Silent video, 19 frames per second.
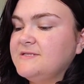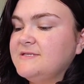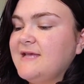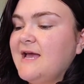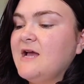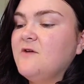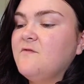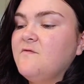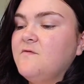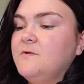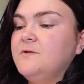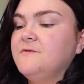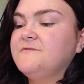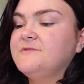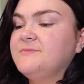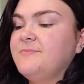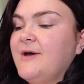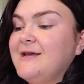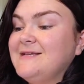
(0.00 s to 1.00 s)
sack full
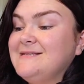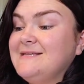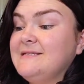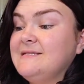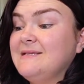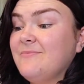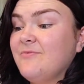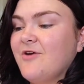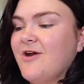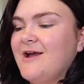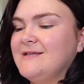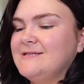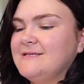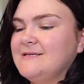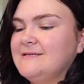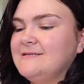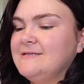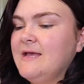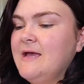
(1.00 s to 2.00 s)
of spicy
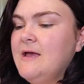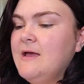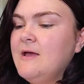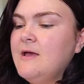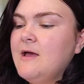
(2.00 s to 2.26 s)
surprises.